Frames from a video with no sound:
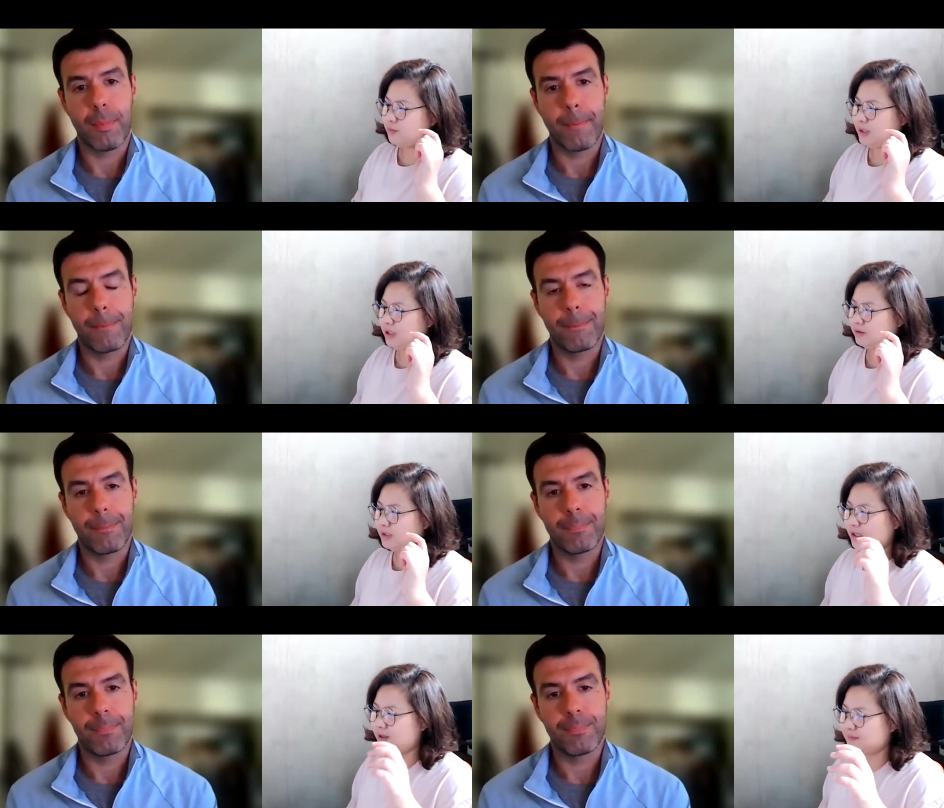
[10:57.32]
Speaker 1: about,
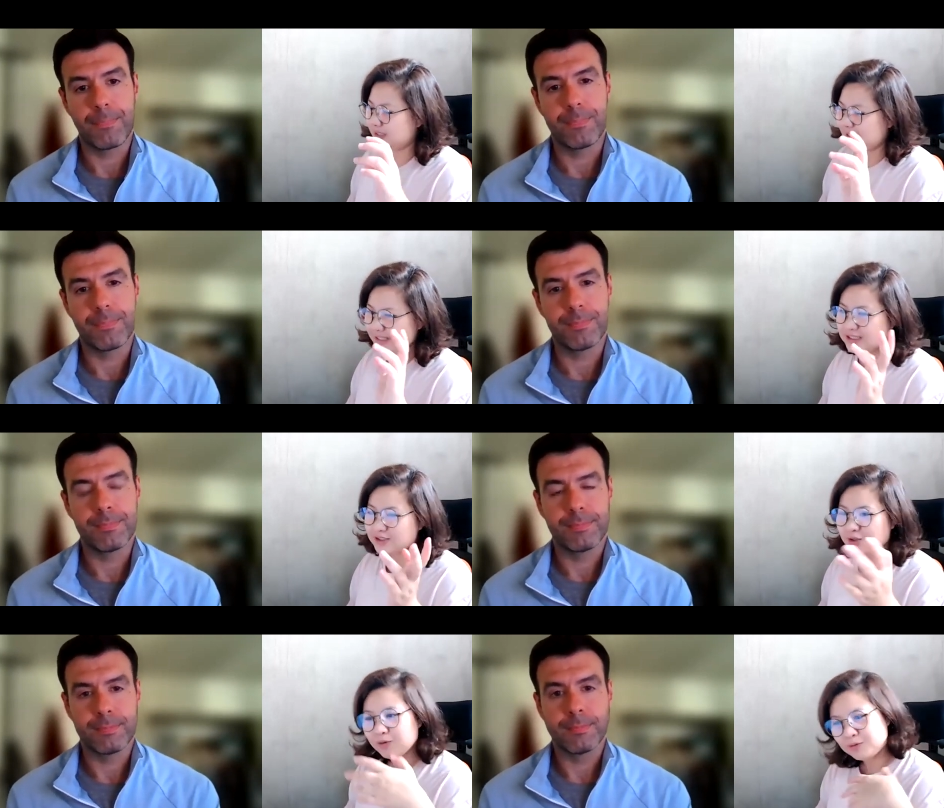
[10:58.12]
um, and this is
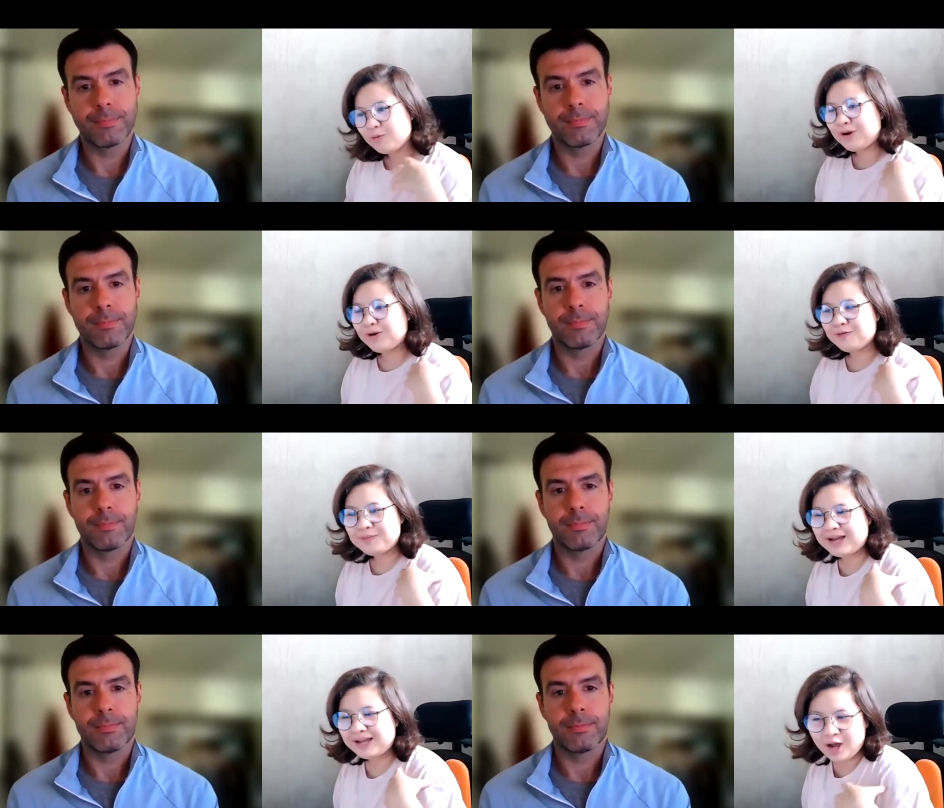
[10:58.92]
also one of
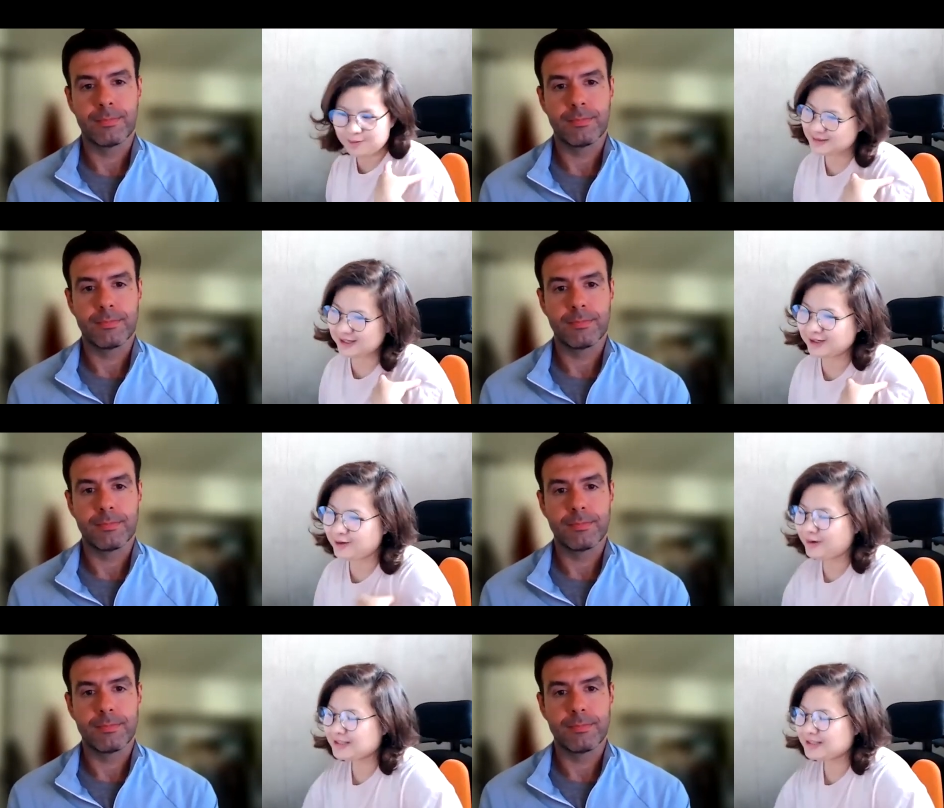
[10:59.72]
my obstacles